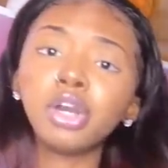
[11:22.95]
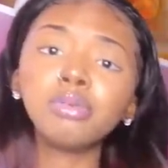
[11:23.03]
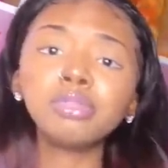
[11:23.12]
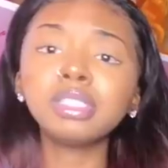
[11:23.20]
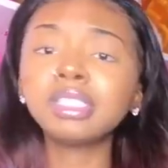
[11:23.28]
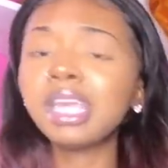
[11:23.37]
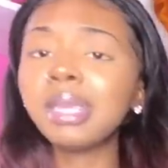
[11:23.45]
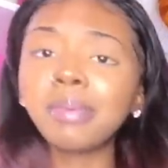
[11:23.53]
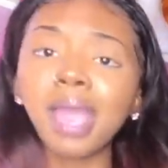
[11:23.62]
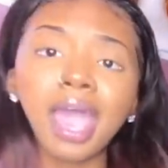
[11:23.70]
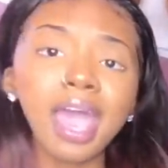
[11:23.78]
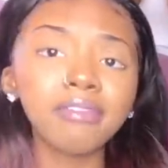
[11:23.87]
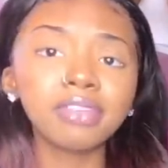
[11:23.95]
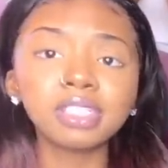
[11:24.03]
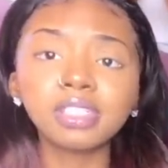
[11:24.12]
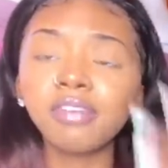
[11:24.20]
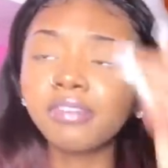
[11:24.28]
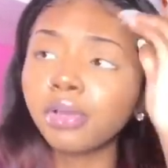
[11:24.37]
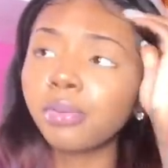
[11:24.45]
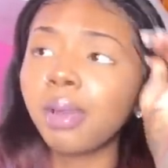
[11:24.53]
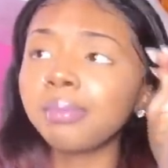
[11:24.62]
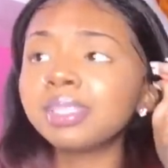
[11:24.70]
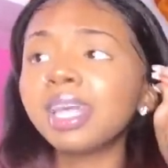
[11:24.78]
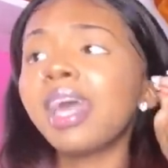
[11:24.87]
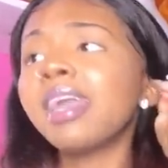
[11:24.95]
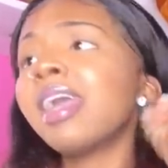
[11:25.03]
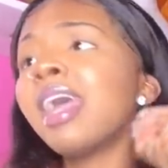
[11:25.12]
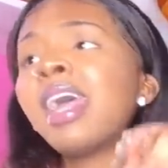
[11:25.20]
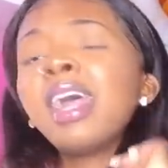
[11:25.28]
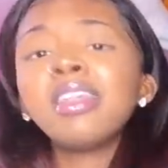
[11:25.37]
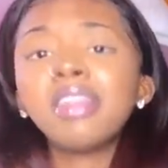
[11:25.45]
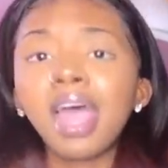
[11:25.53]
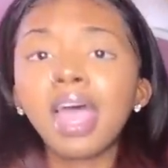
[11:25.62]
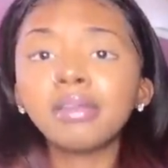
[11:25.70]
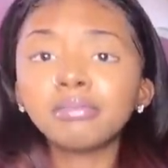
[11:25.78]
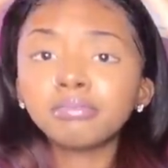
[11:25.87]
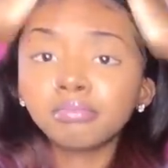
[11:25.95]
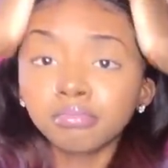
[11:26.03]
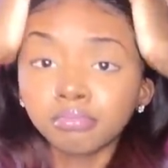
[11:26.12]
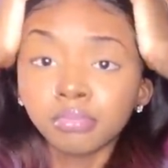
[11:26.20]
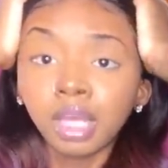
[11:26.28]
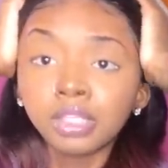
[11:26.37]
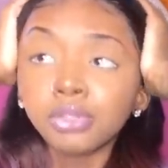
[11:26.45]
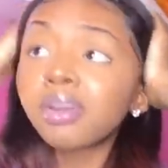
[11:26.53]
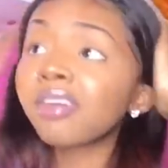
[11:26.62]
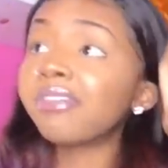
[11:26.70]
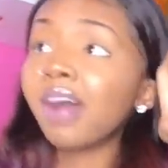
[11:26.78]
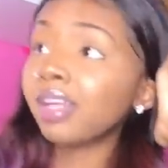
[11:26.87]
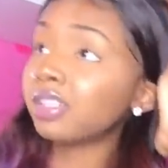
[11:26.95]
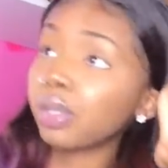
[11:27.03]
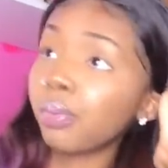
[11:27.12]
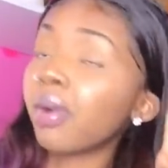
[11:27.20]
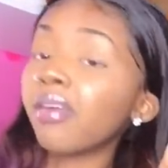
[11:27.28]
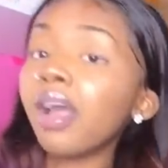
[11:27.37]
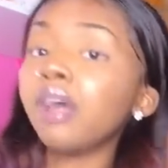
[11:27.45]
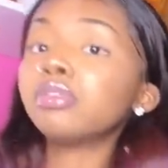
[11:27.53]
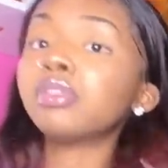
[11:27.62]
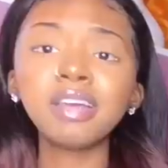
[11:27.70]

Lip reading: Don't just keep having stuff on your website that you can find somewhere else.